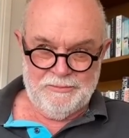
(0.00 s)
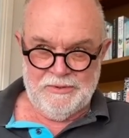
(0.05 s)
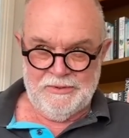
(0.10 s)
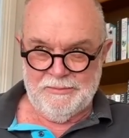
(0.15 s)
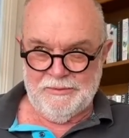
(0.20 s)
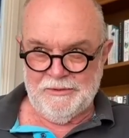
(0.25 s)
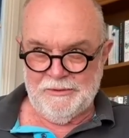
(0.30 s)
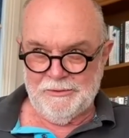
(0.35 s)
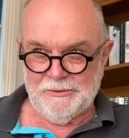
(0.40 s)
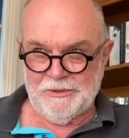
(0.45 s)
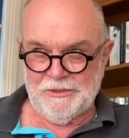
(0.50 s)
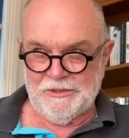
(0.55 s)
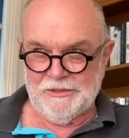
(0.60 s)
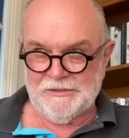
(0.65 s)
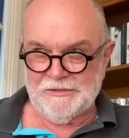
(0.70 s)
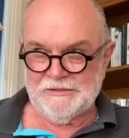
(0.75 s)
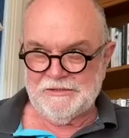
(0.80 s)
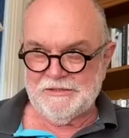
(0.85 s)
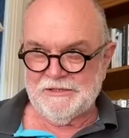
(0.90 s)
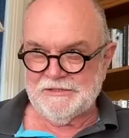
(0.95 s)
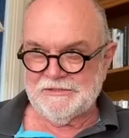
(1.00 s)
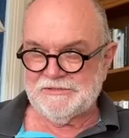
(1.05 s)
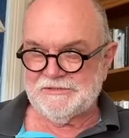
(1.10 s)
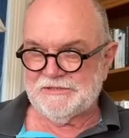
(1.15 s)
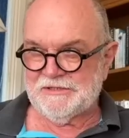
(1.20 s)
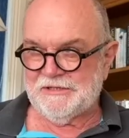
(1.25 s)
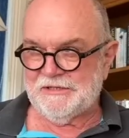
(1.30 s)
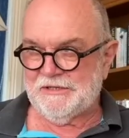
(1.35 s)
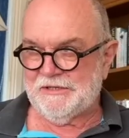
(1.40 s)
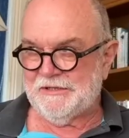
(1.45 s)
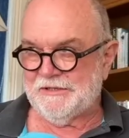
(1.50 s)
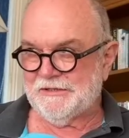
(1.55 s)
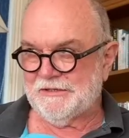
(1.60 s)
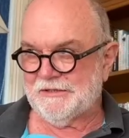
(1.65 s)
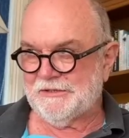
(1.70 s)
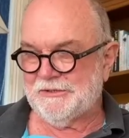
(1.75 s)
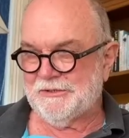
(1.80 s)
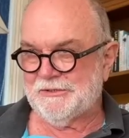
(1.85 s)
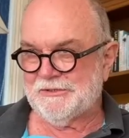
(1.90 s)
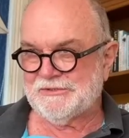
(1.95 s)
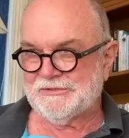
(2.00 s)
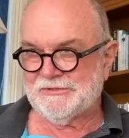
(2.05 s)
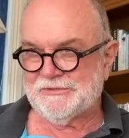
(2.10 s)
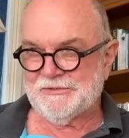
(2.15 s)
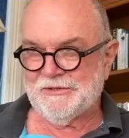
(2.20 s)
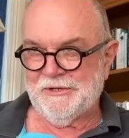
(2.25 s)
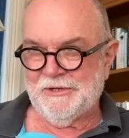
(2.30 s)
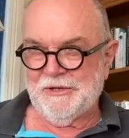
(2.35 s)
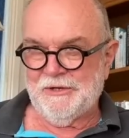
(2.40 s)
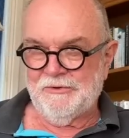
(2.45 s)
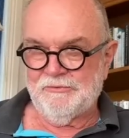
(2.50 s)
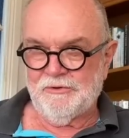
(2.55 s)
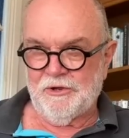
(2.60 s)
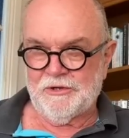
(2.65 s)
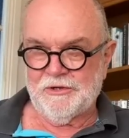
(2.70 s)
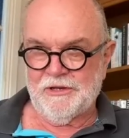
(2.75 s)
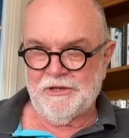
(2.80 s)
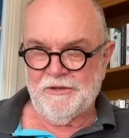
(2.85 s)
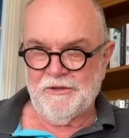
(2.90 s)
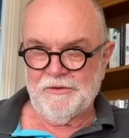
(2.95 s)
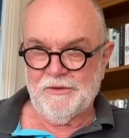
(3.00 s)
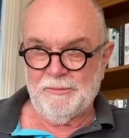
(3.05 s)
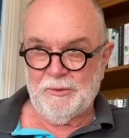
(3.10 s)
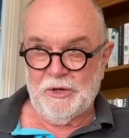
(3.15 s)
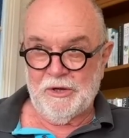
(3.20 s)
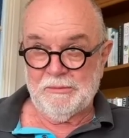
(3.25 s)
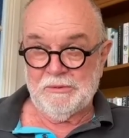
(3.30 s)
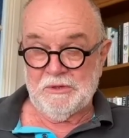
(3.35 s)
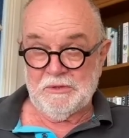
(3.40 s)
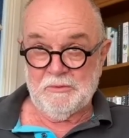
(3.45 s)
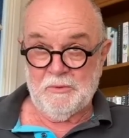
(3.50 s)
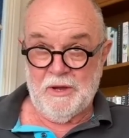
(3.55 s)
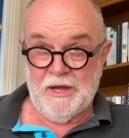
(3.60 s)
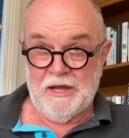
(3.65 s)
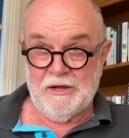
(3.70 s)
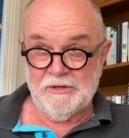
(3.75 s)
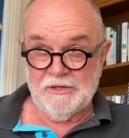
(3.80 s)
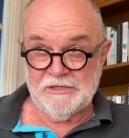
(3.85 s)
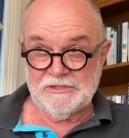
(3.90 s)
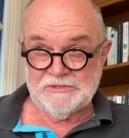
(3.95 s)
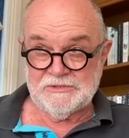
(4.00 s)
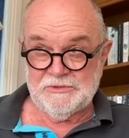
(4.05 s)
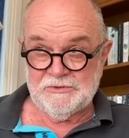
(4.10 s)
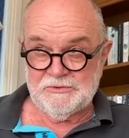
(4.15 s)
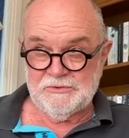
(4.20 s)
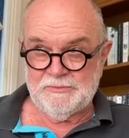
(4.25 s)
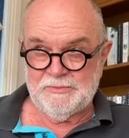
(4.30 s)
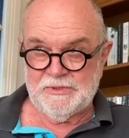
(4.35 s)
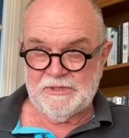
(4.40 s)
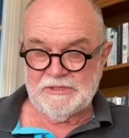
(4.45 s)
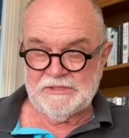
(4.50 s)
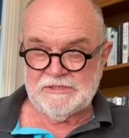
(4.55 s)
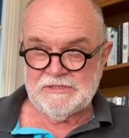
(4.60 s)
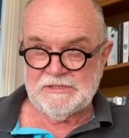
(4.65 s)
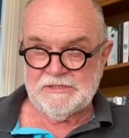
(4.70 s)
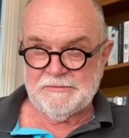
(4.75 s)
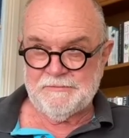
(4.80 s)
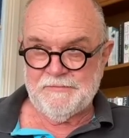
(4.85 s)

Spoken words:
People are looking and seeing Kirsten rocketing along the bottom and thinking, wow, that's cool. But